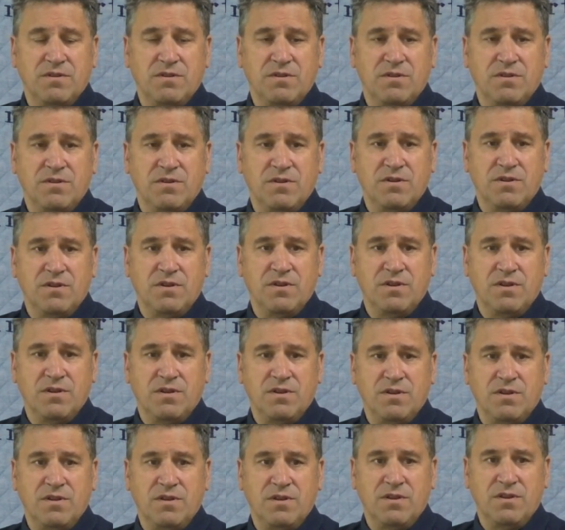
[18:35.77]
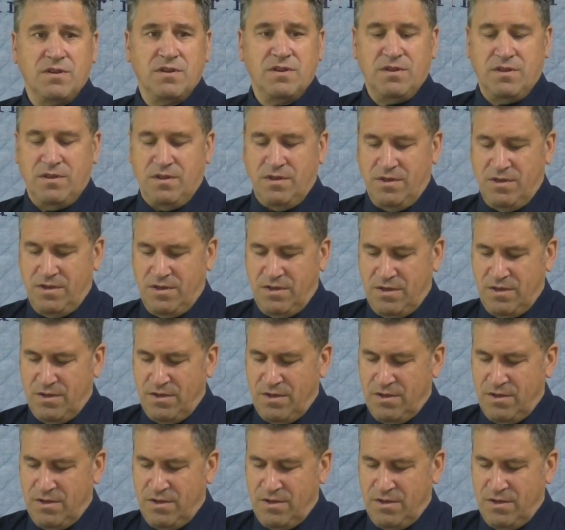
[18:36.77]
(silence)